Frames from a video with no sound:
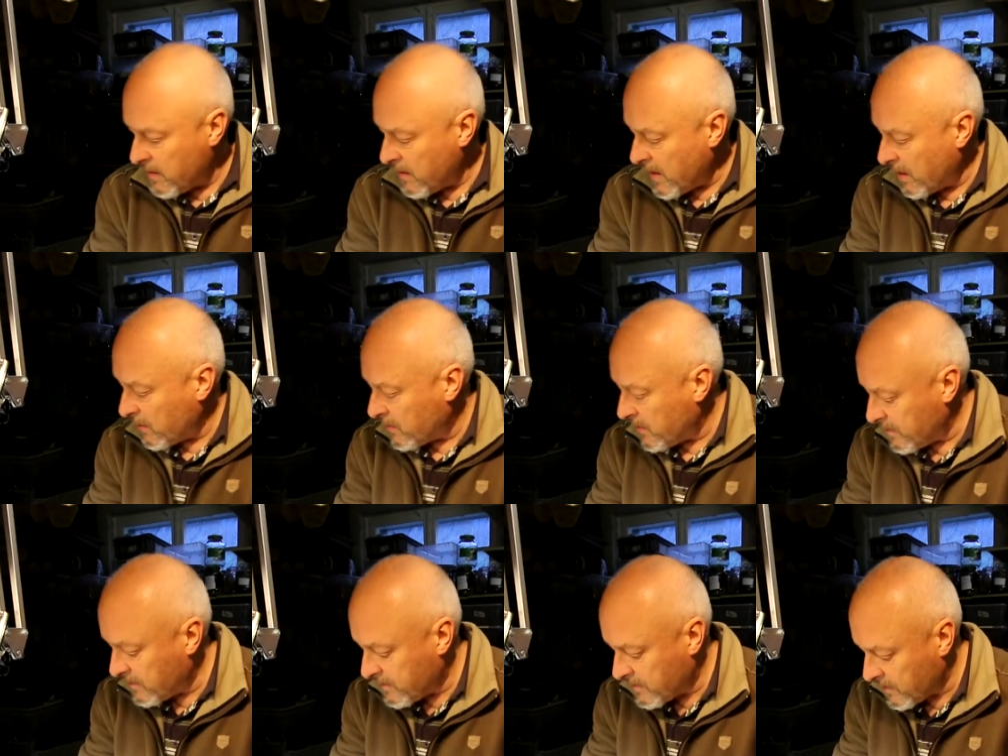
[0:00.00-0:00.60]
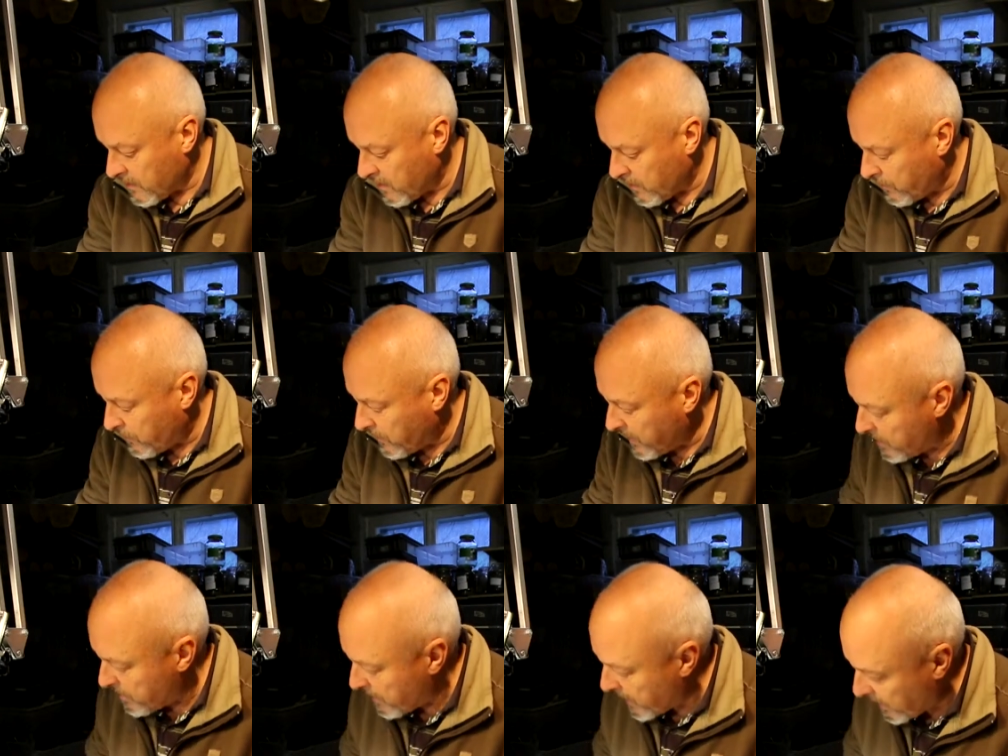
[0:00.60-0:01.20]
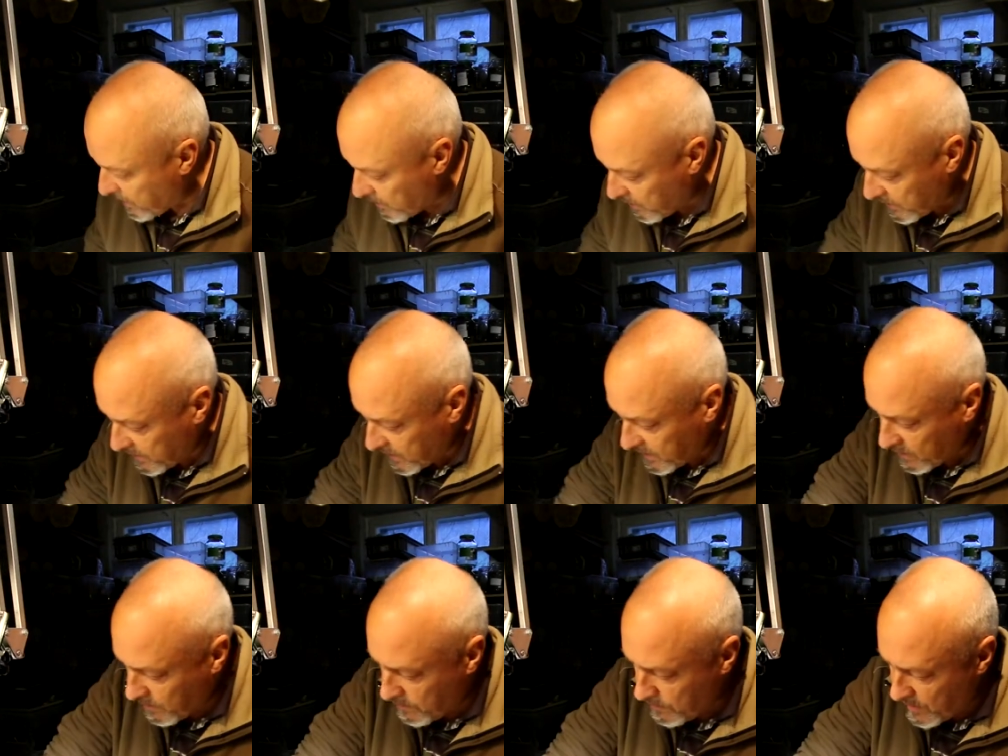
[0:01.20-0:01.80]
Now this female
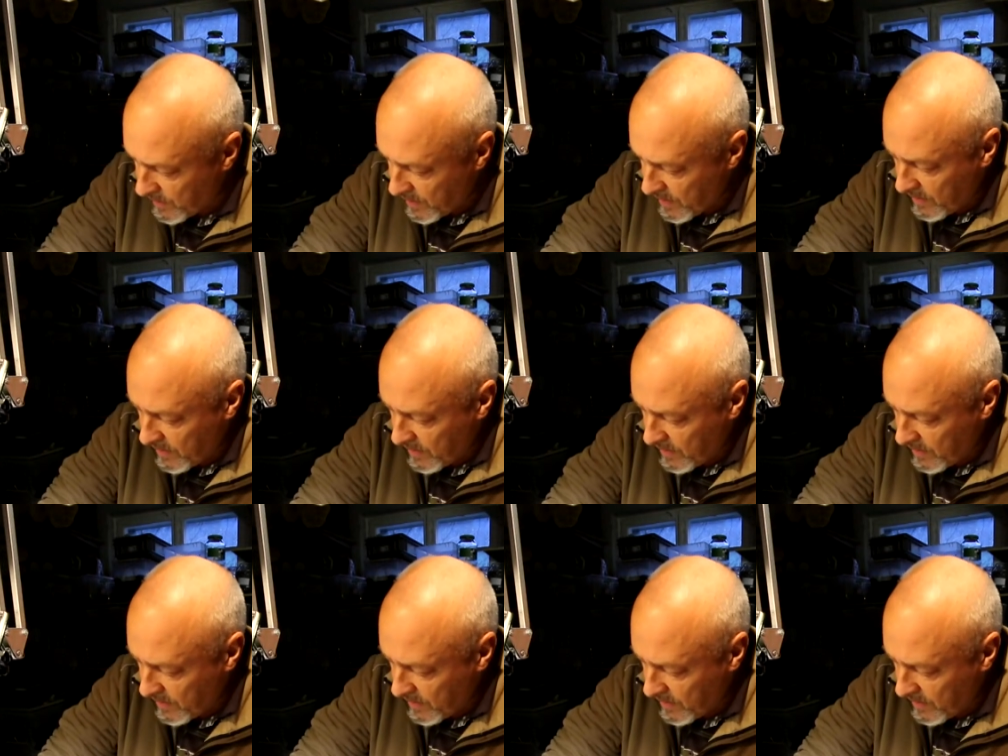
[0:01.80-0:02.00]
here